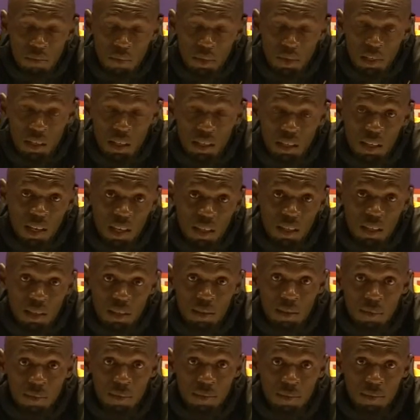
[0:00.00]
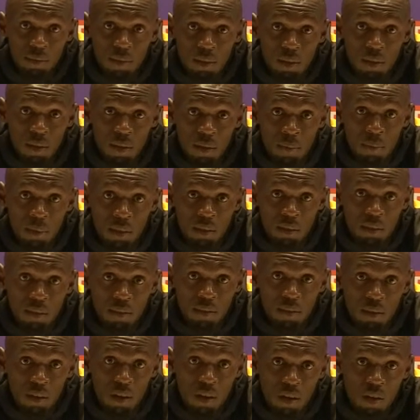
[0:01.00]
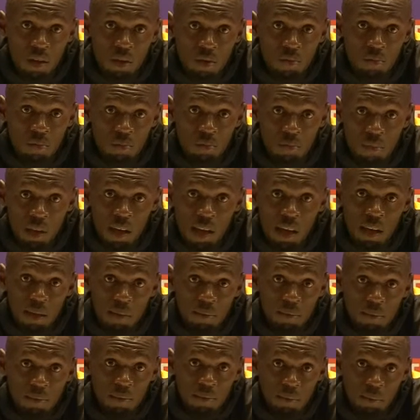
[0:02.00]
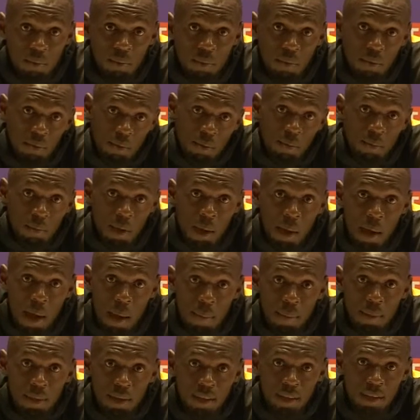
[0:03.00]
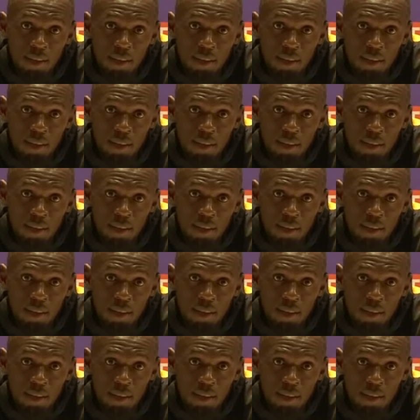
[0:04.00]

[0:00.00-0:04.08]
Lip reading: it's exciting, you know what I mean? So, yeah, I'm happy.